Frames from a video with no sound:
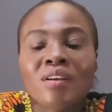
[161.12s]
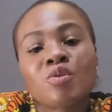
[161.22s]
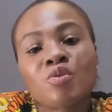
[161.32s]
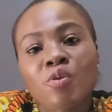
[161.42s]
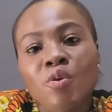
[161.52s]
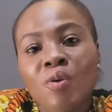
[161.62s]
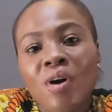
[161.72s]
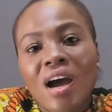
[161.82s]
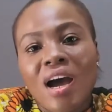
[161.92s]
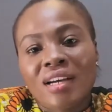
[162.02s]

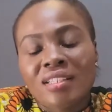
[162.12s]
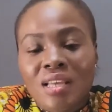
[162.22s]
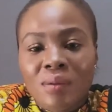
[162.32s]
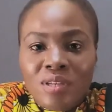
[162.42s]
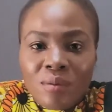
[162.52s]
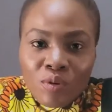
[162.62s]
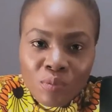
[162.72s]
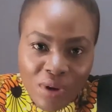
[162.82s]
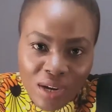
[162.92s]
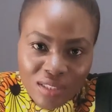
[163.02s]
so
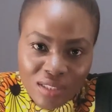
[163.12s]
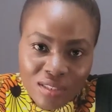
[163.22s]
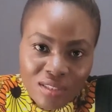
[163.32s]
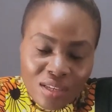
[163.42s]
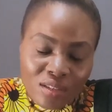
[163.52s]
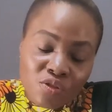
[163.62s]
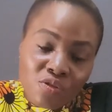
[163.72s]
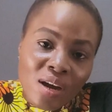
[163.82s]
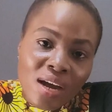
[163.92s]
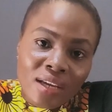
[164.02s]
acceptable practice say
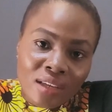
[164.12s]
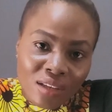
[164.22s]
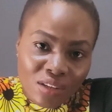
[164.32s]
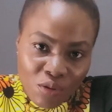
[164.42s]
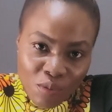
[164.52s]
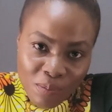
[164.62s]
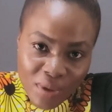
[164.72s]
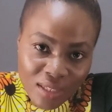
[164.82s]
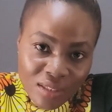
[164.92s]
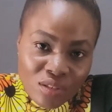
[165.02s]
try your
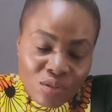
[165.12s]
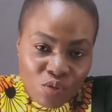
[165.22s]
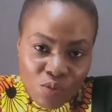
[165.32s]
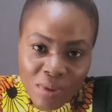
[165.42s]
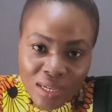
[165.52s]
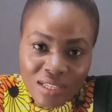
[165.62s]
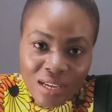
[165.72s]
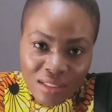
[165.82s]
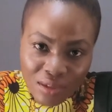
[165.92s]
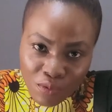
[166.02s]
best no
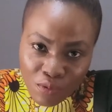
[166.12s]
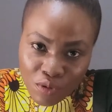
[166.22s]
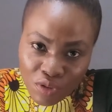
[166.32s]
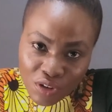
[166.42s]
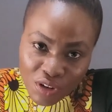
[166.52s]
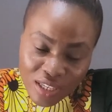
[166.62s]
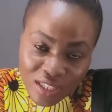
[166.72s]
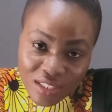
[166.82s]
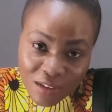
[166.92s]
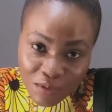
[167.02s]
matter the role you're
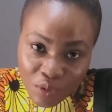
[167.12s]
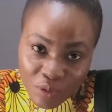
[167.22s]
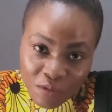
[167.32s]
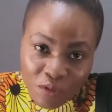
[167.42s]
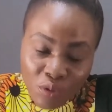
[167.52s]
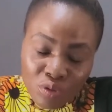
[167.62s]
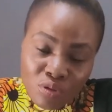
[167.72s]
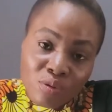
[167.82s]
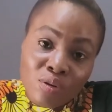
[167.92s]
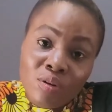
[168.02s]
interviewing for
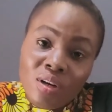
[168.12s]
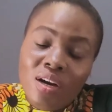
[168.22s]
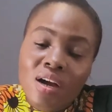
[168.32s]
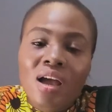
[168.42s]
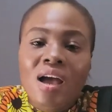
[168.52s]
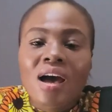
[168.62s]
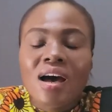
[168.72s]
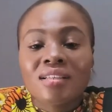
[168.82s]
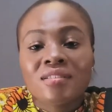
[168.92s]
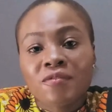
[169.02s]
to look
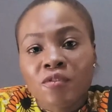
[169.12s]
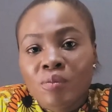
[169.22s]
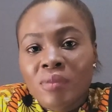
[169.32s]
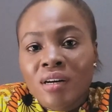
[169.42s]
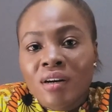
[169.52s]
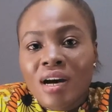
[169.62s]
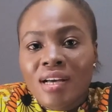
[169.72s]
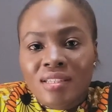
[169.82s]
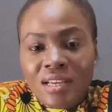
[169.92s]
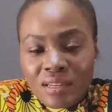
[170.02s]
as formal
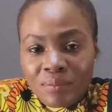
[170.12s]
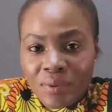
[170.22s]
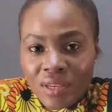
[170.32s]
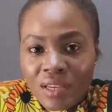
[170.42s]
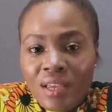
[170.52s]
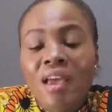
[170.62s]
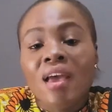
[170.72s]
as can be